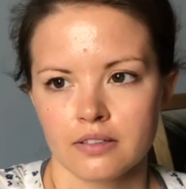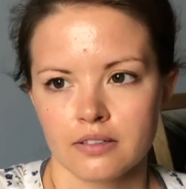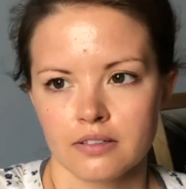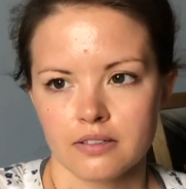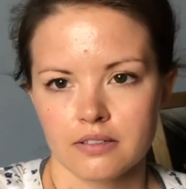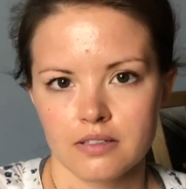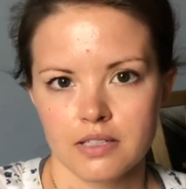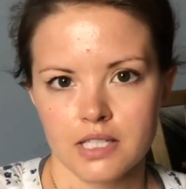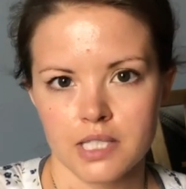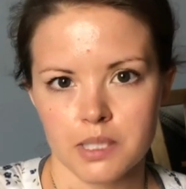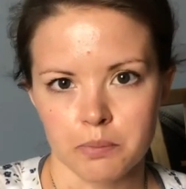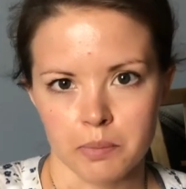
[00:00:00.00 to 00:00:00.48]

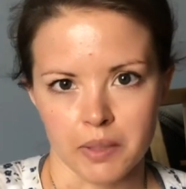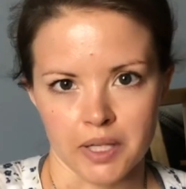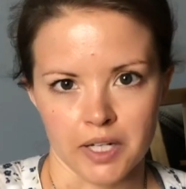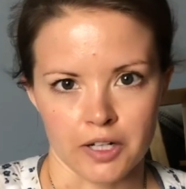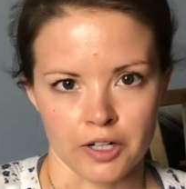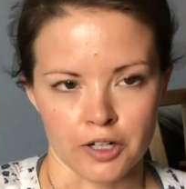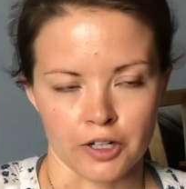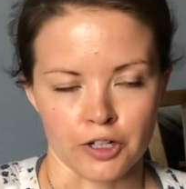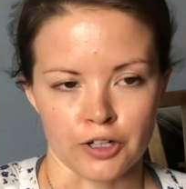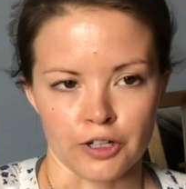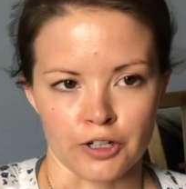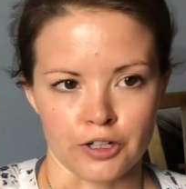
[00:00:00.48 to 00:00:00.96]

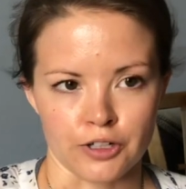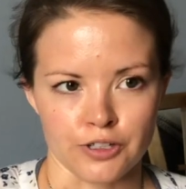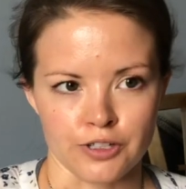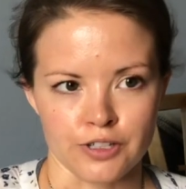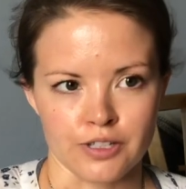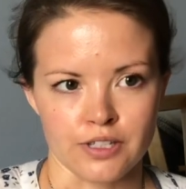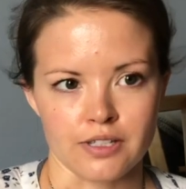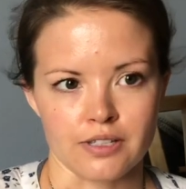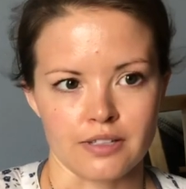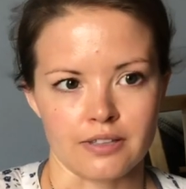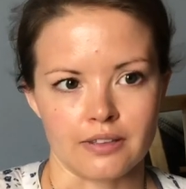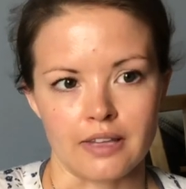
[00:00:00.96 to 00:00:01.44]

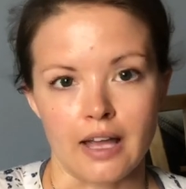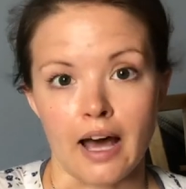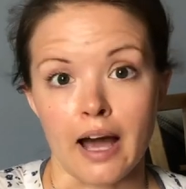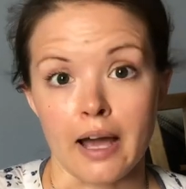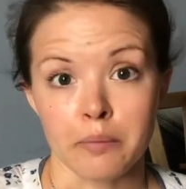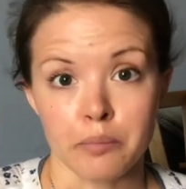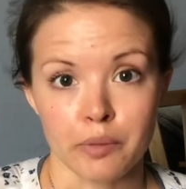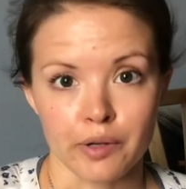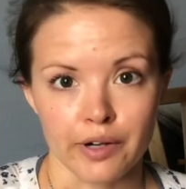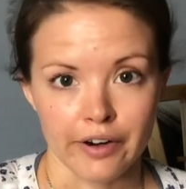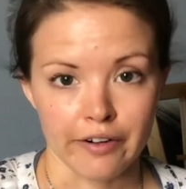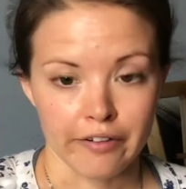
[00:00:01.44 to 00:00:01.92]
spinner's
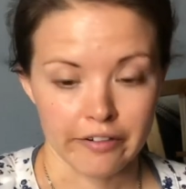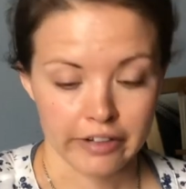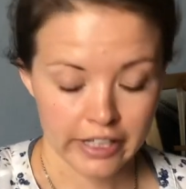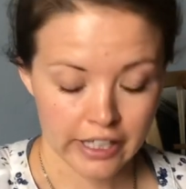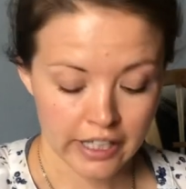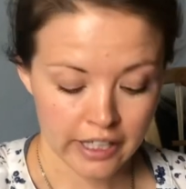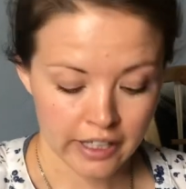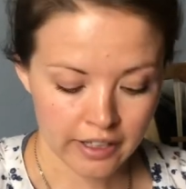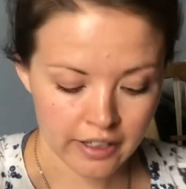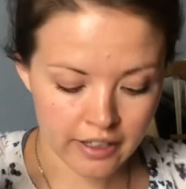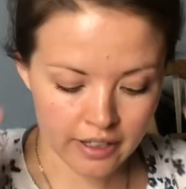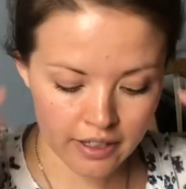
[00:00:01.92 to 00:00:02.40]
library.